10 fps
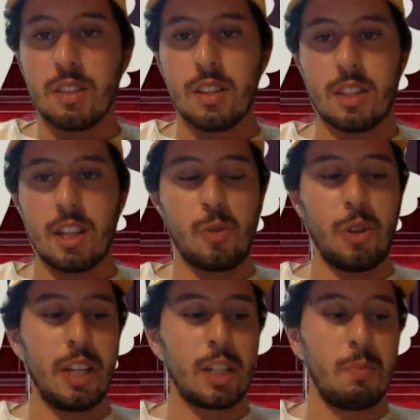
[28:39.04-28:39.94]
discuss when
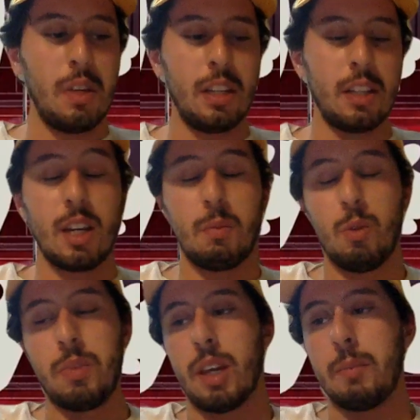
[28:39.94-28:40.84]
your next meeting time will
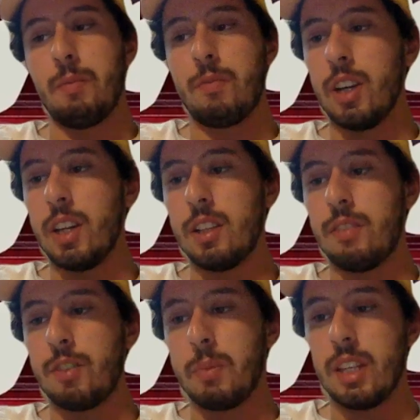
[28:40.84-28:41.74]
be. I mean, frankly,
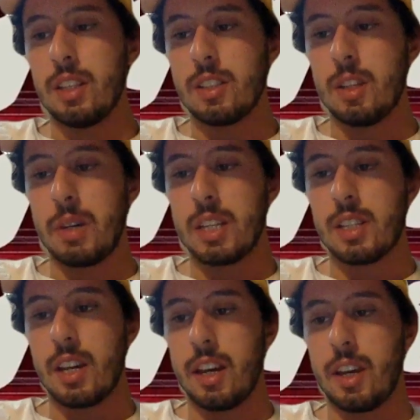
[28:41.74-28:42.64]
for me, this is the best
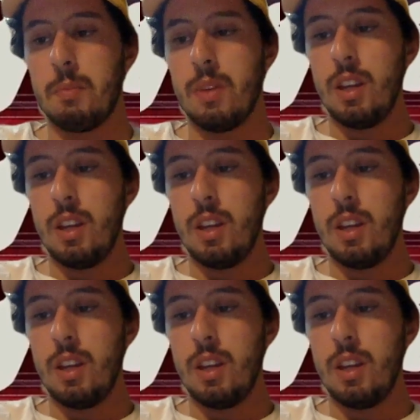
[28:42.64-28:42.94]
time.